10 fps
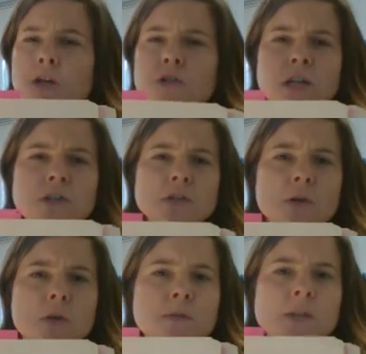Your child
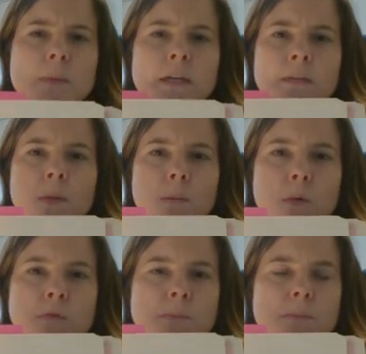should only spend at the
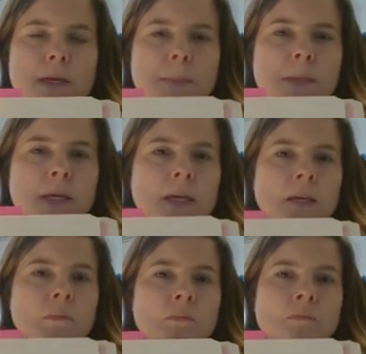most
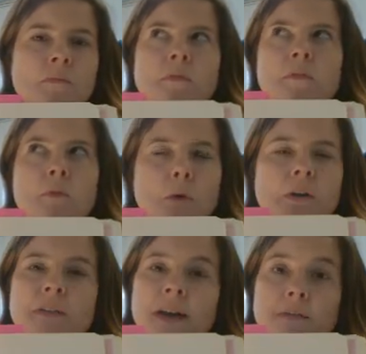maybe 4
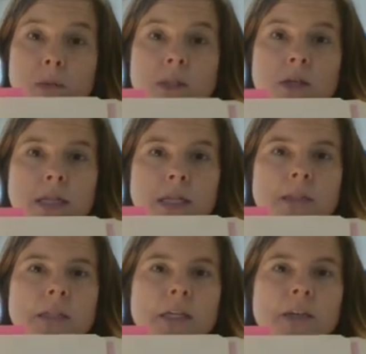to 5 minutes on this.
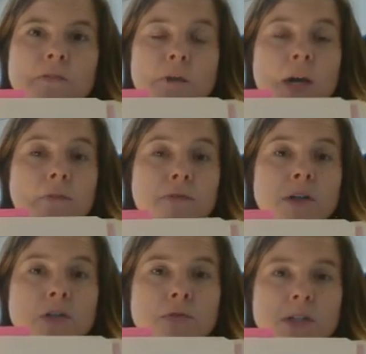If they're at
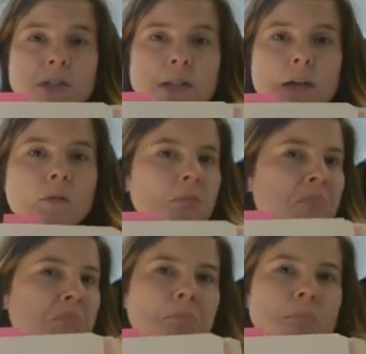frustration level,
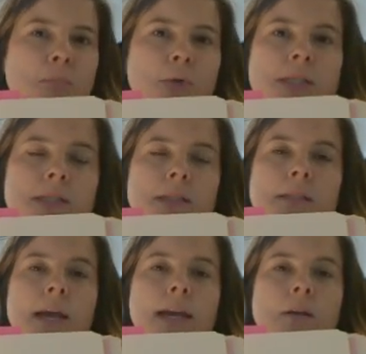put it to the
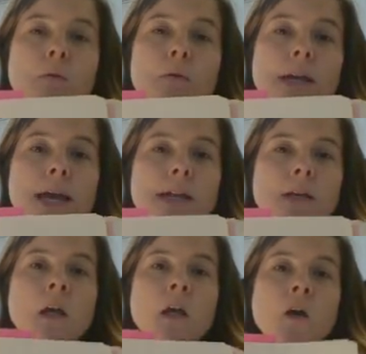side. Or
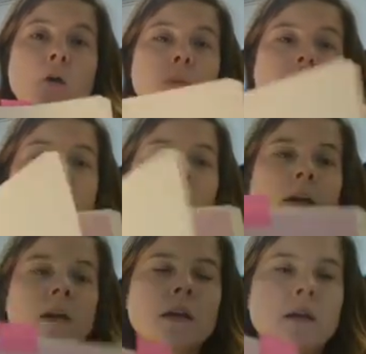again, go back
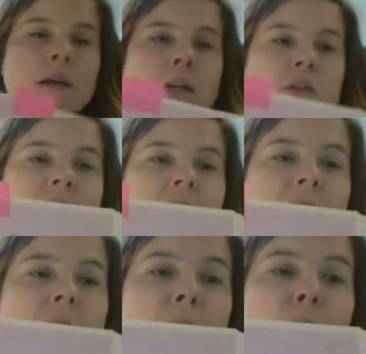and just
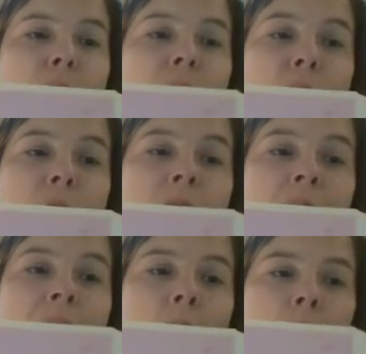have them review the
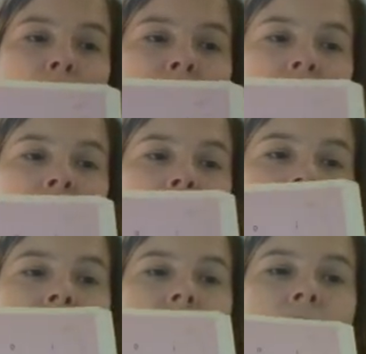vowels,
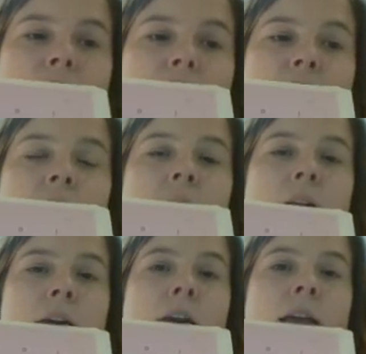even just the
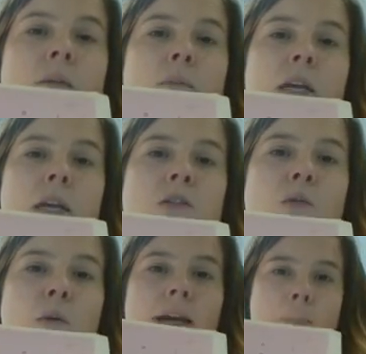letter M page,
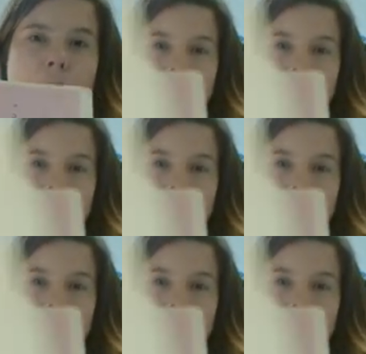okay?